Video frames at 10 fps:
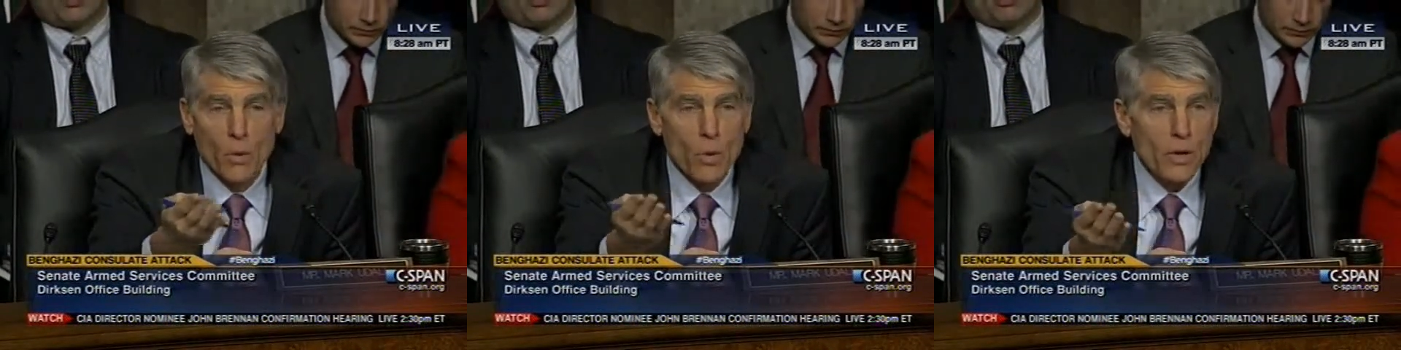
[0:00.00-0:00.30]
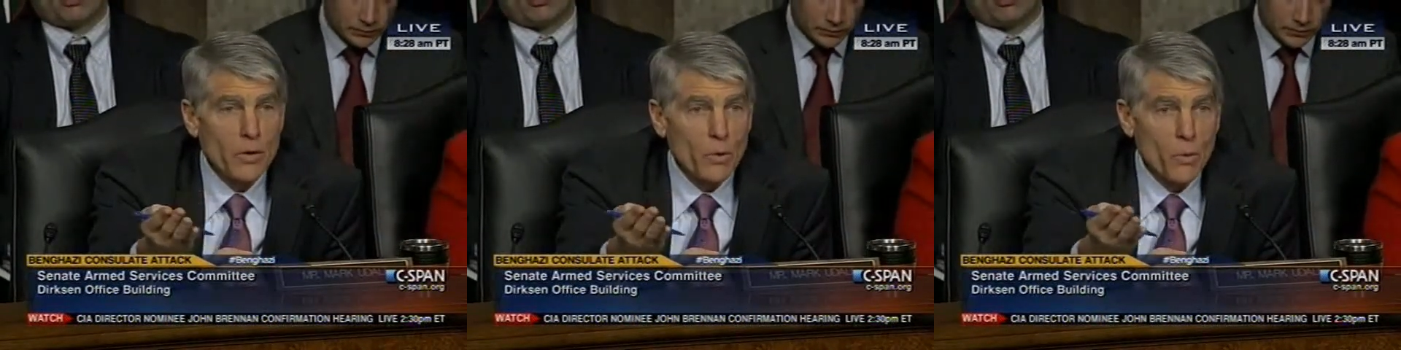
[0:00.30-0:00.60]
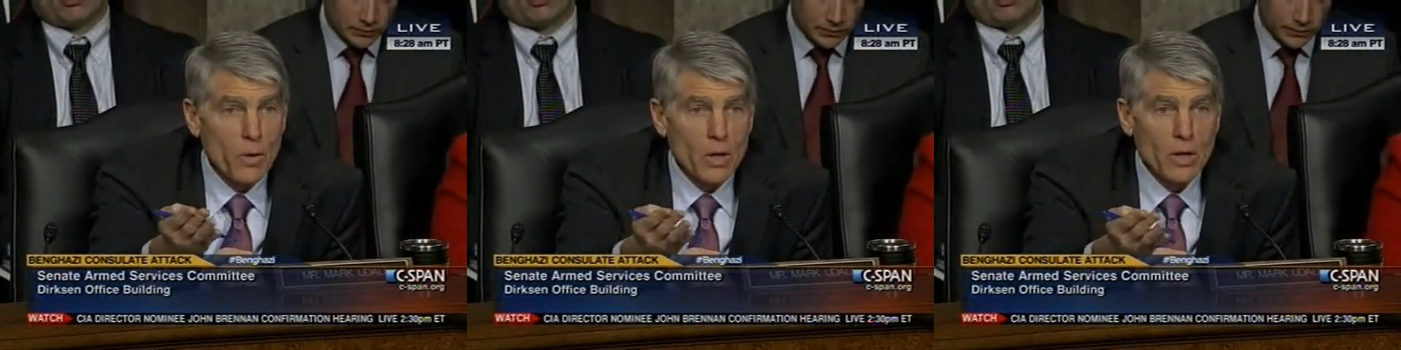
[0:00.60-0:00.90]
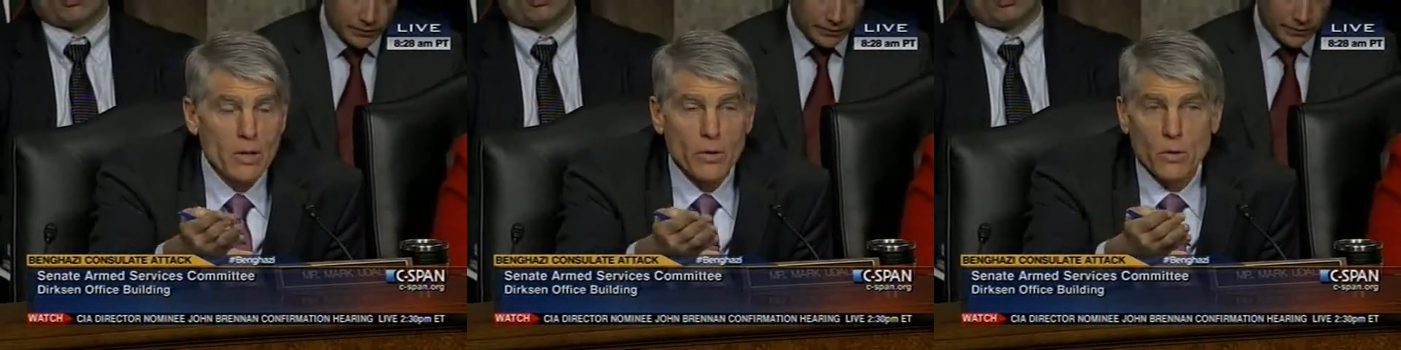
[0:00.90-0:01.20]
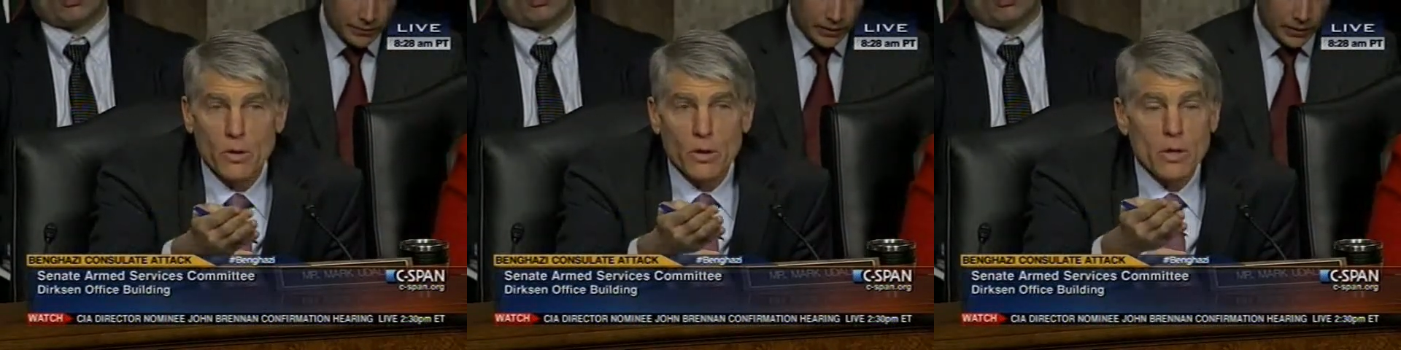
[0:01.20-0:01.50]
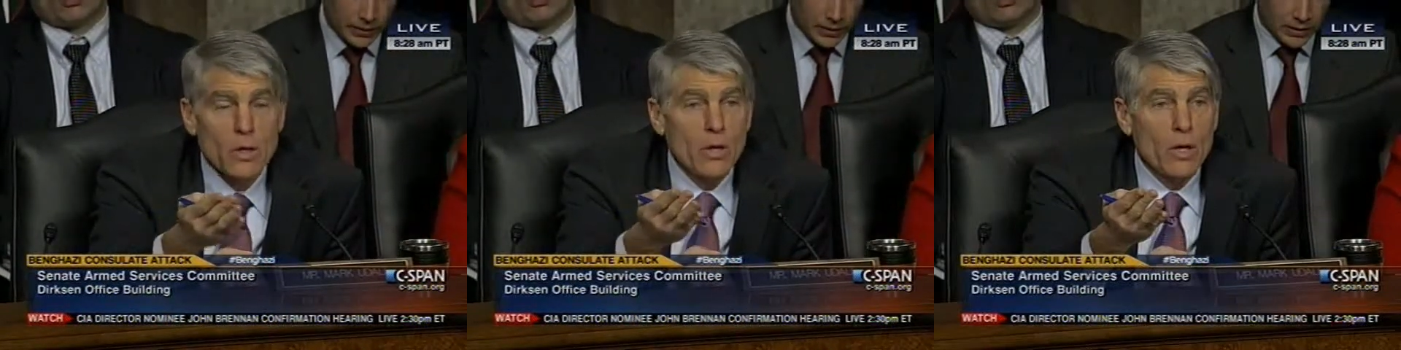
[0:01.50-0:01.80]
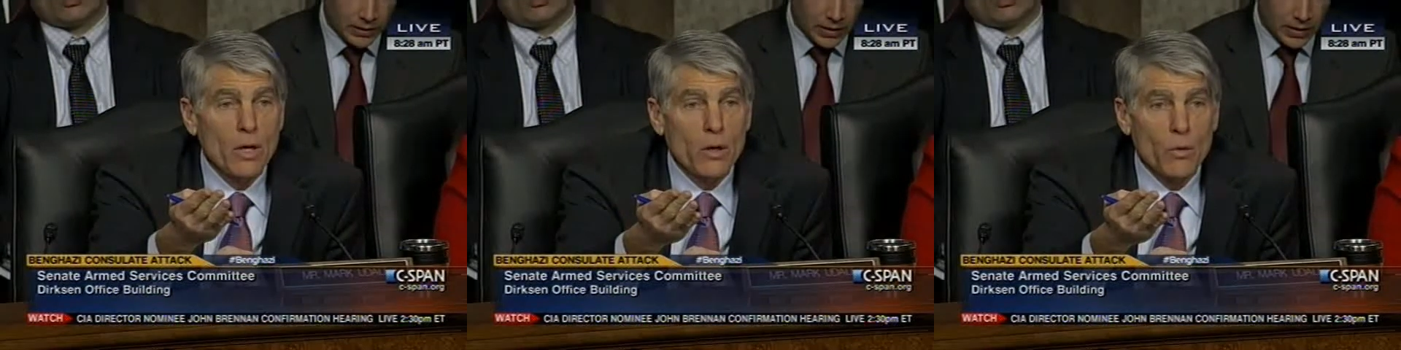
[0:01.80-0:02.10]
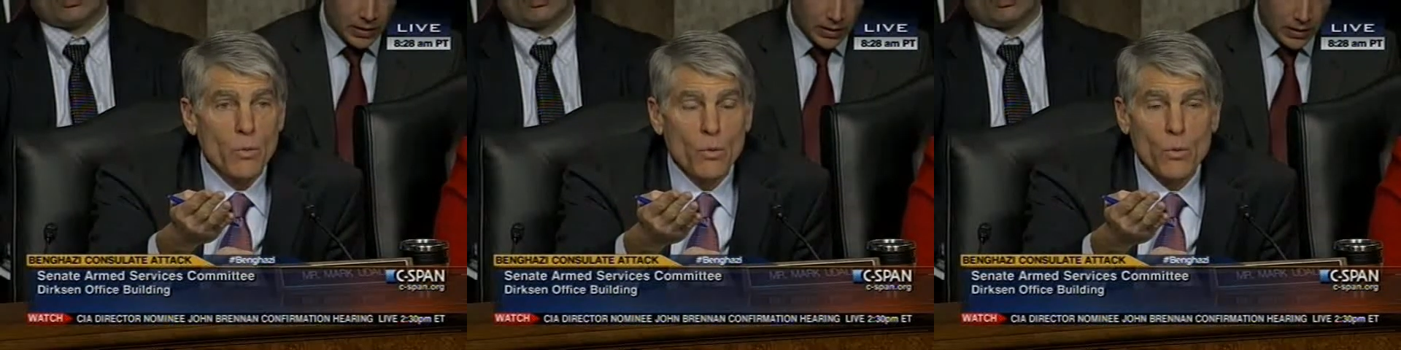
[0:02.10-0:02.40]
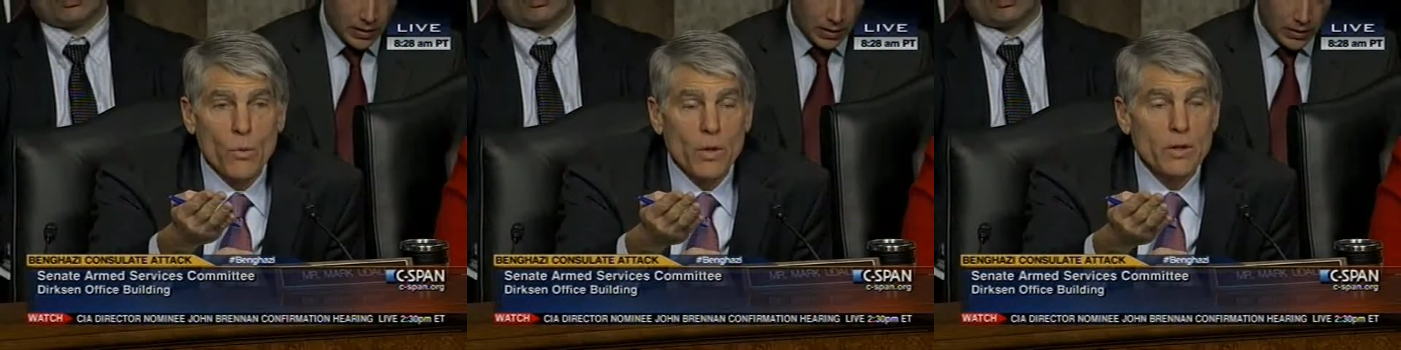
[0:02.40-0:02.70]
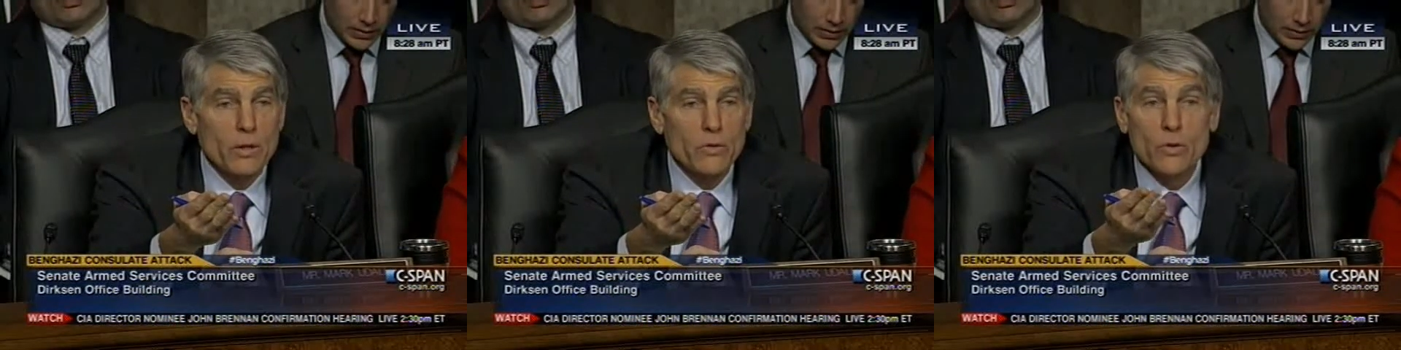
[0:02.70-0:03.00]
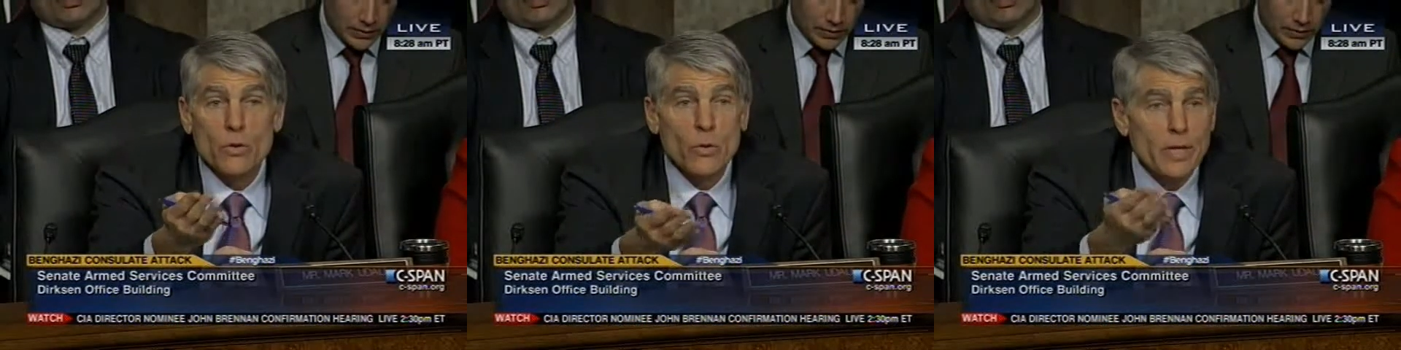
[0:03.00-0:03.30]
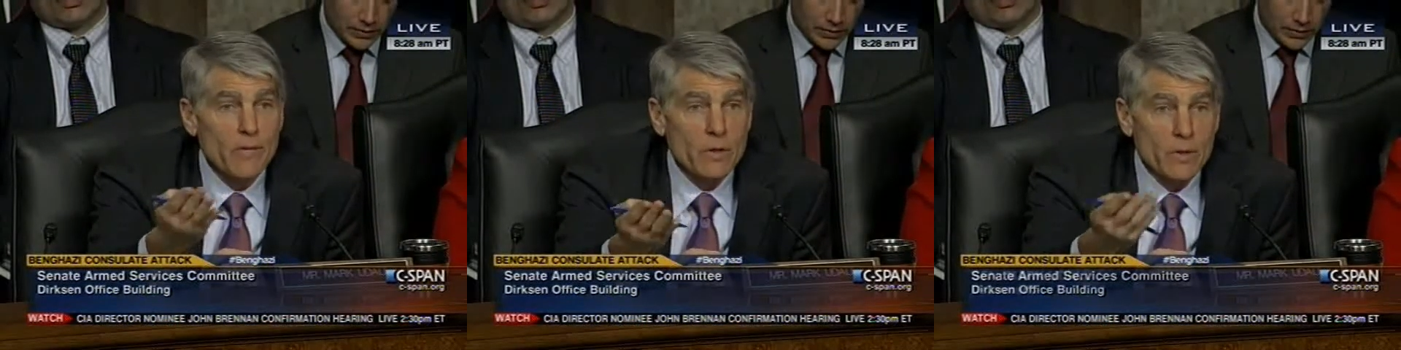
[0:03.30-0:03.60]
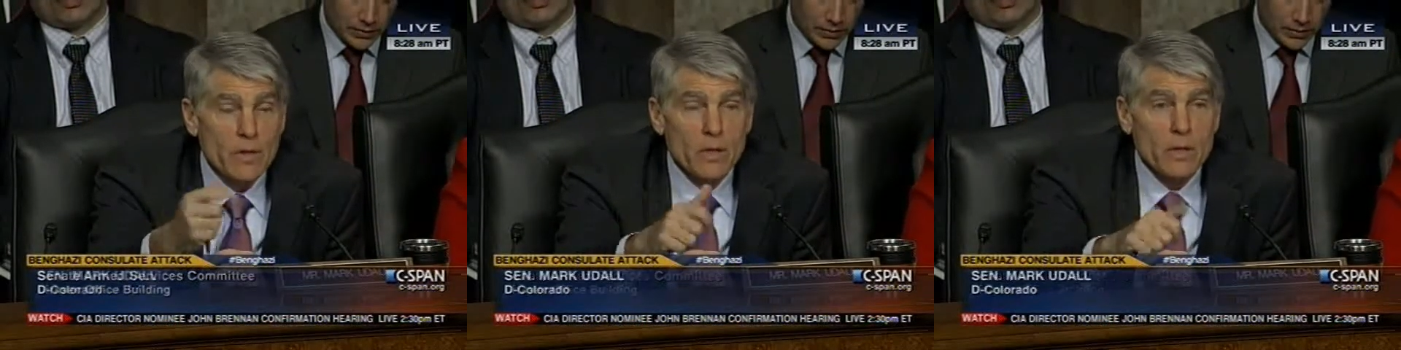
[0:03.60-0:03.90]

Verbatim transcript: a one-to-one -one or a one-to-two even